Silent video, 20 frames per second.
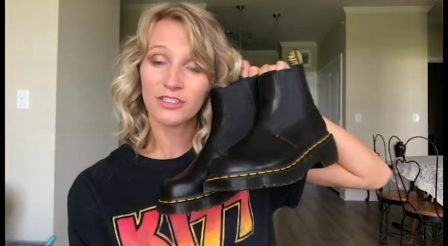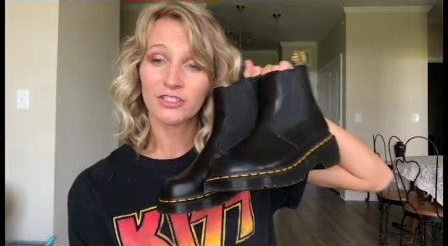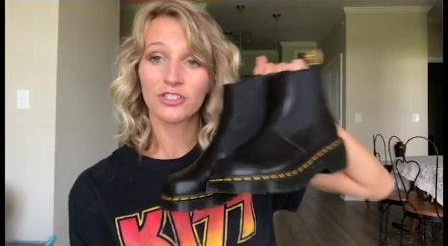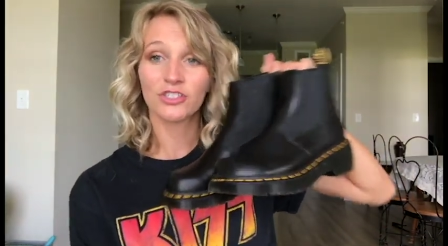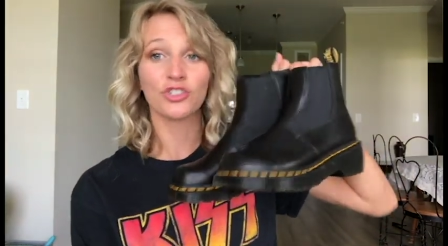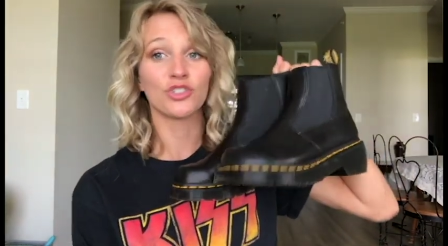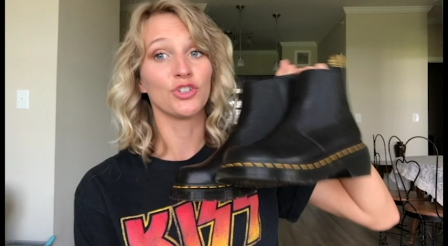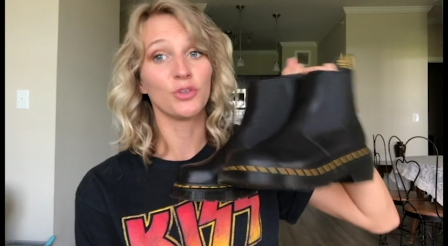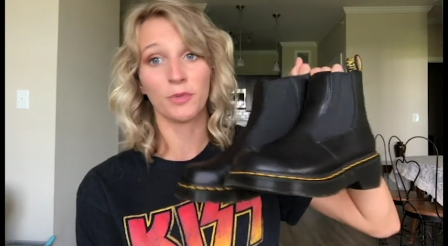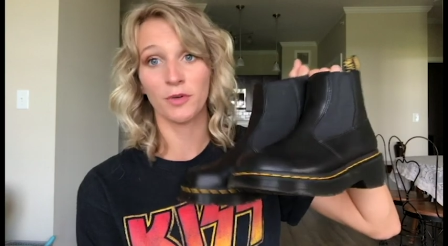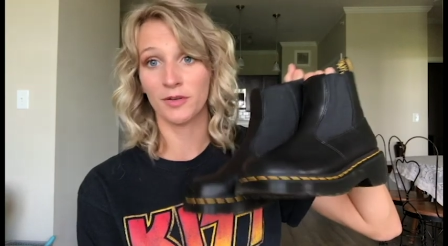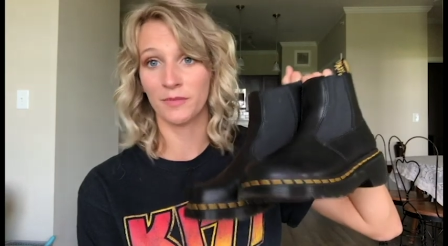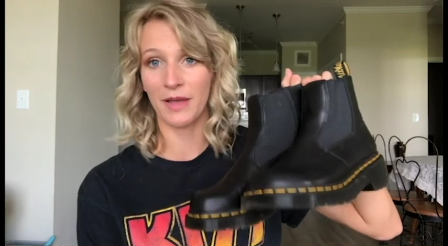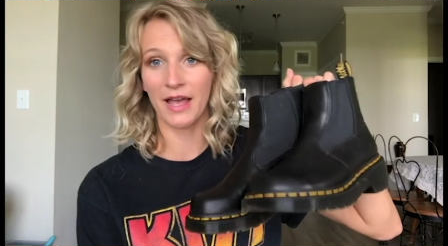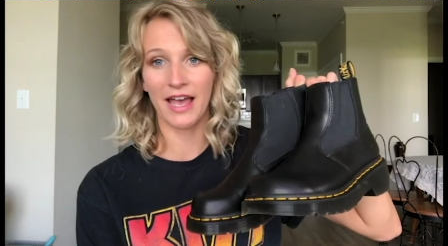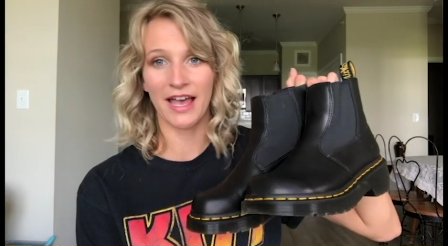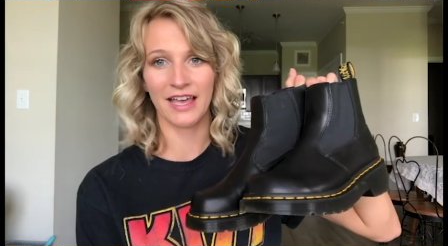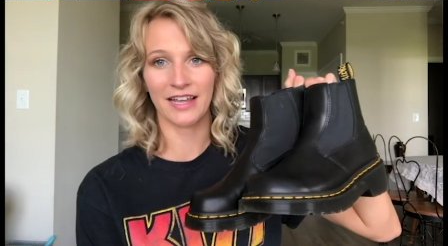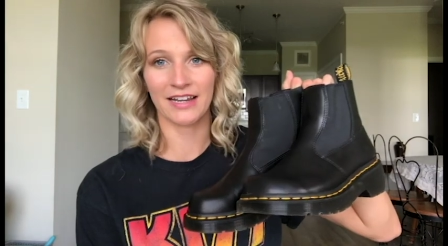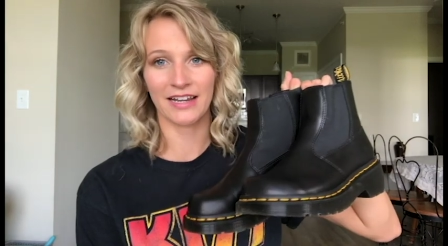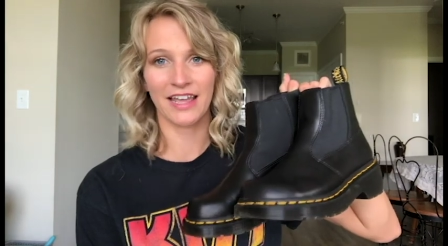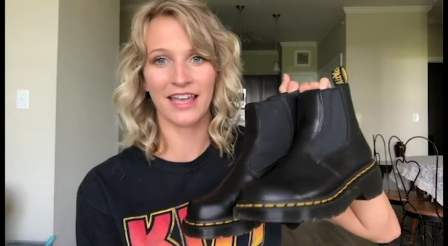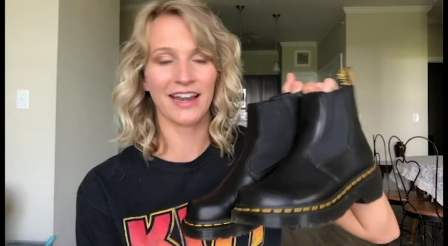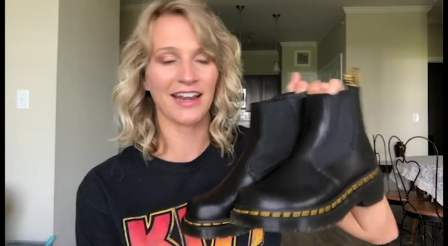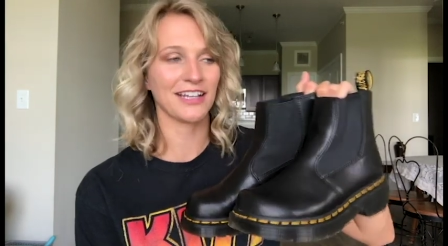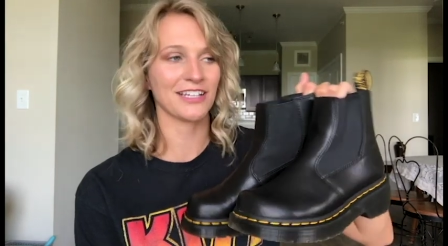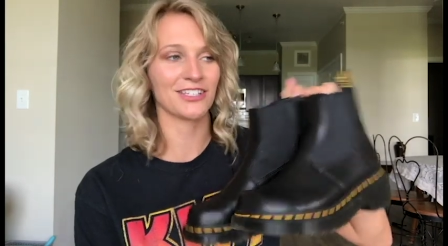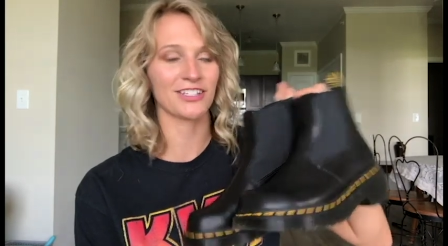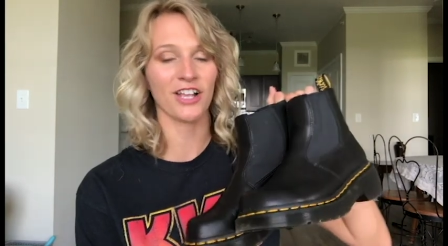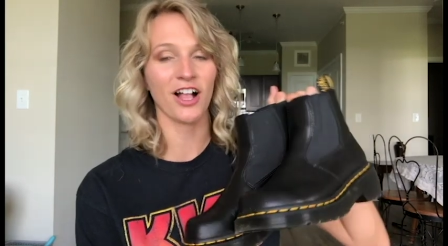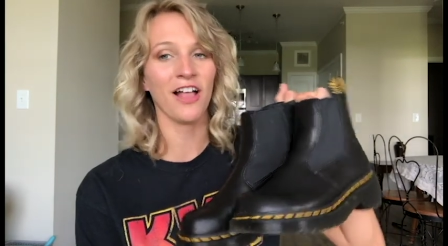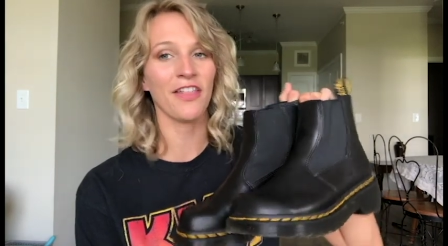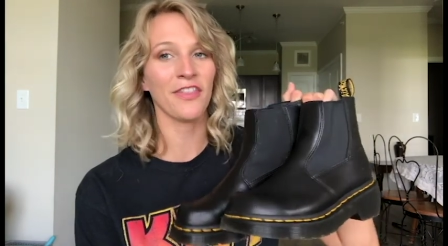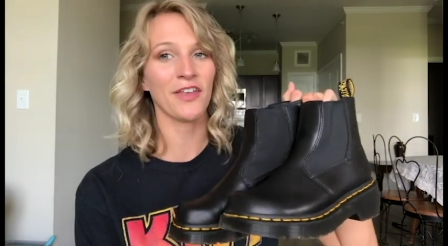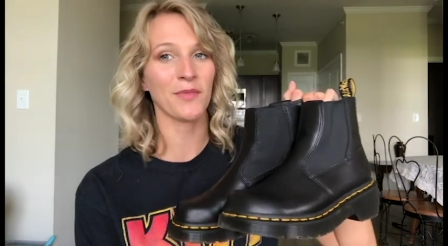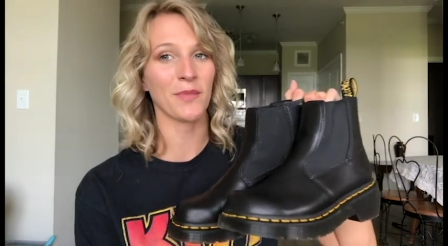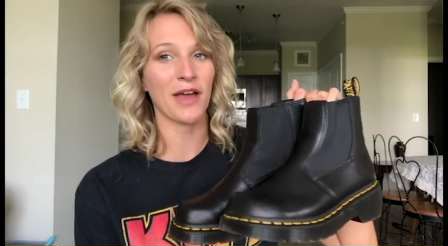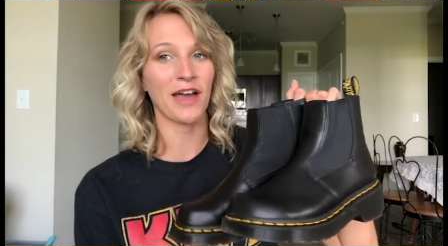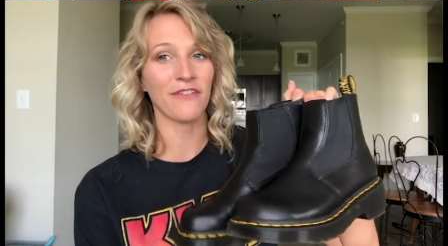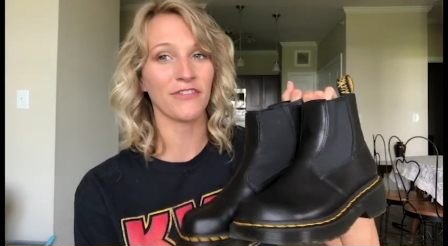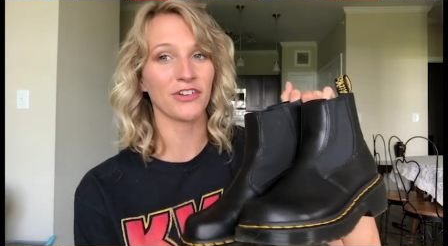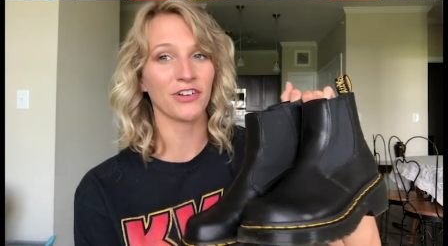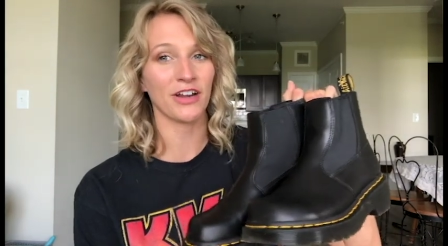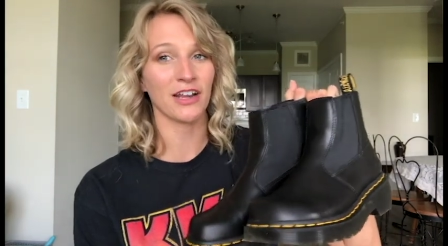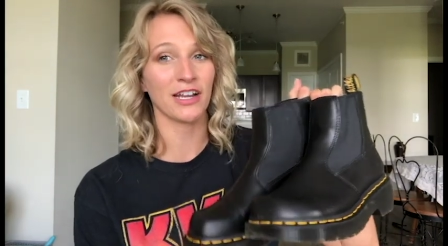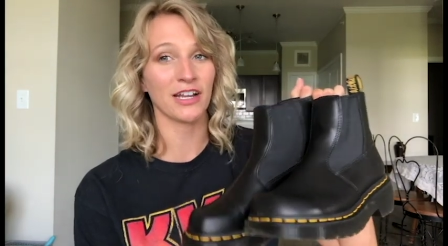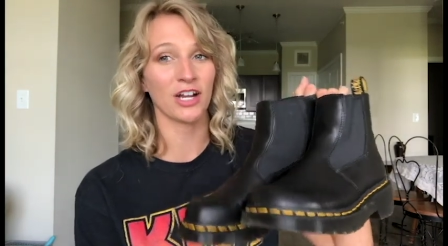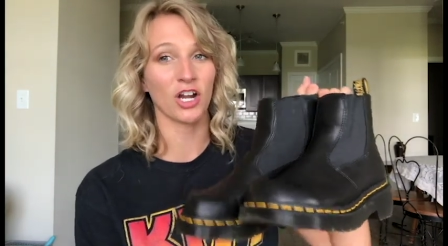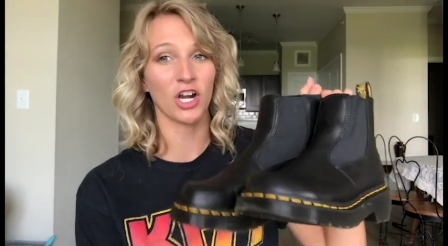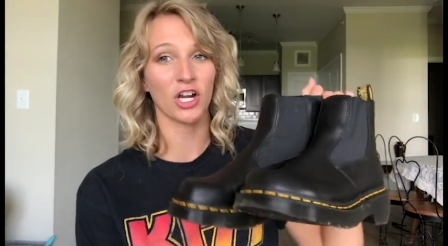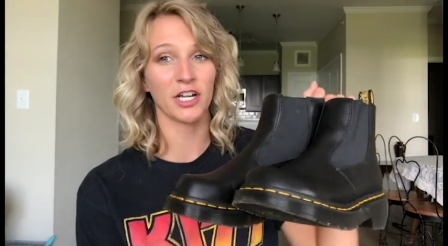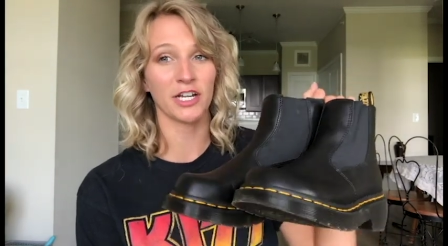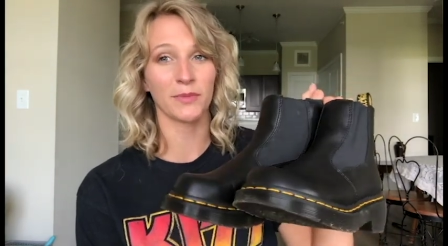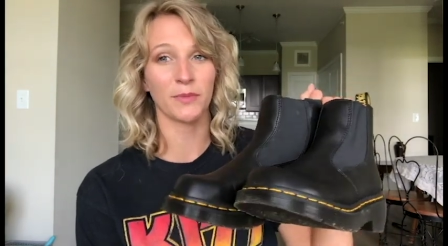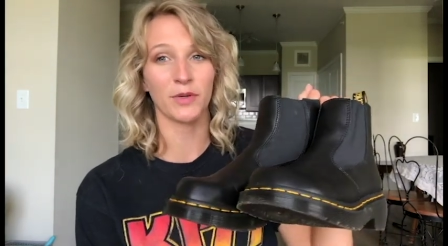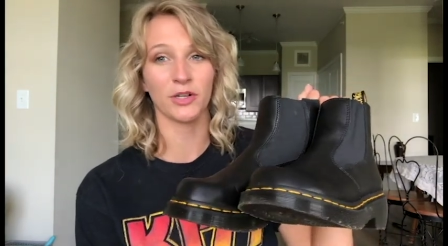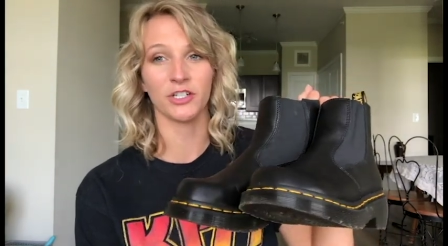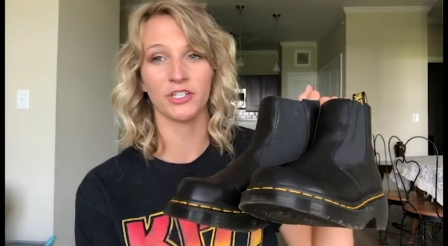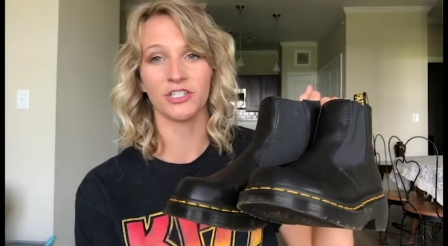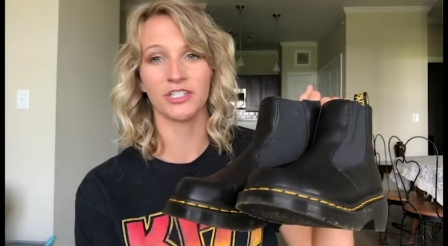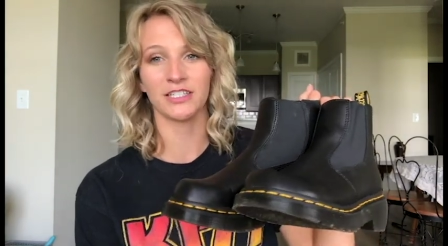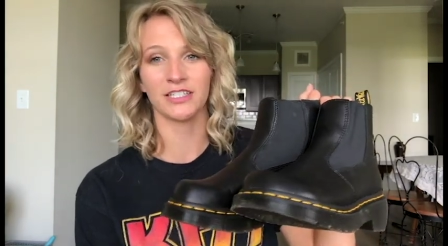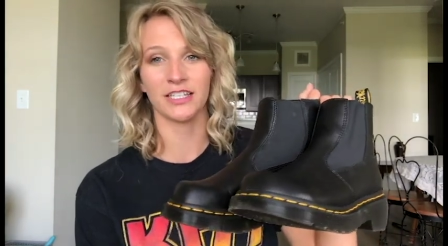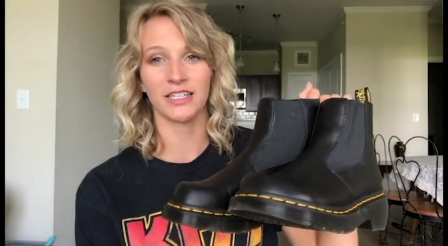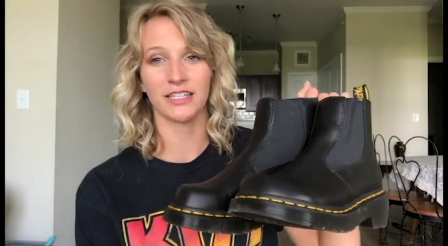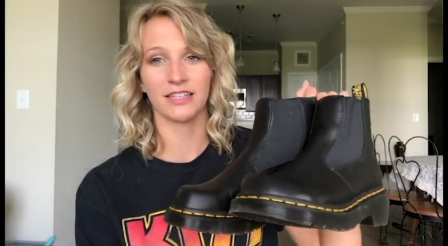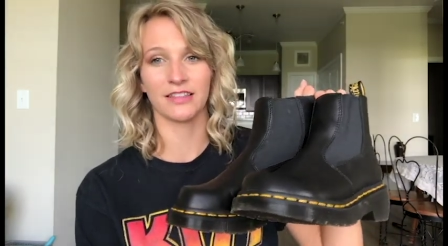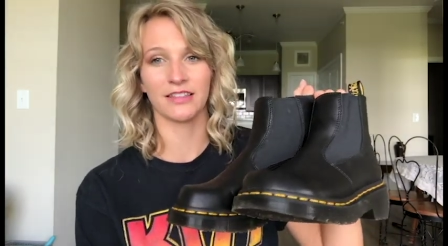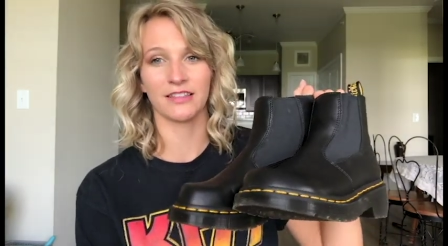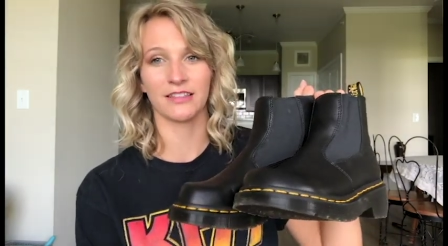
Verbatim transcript: super bad and I saw them after I had already purchased like